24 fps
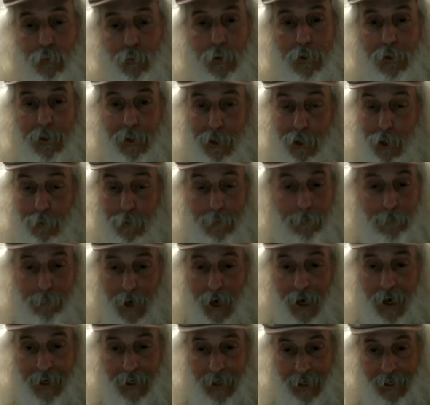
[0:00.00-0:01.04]
with the human
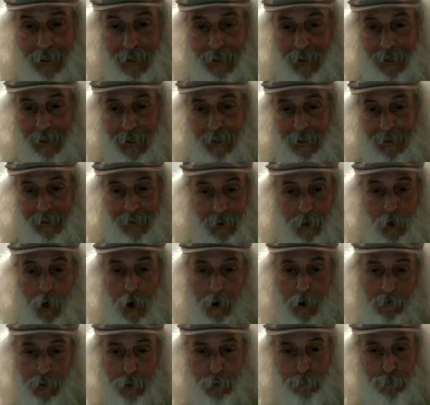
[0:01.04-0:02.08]
body mm-hmm. you know
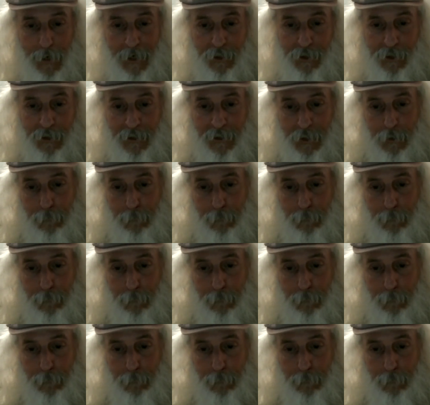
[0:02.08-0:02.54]
heart specialist,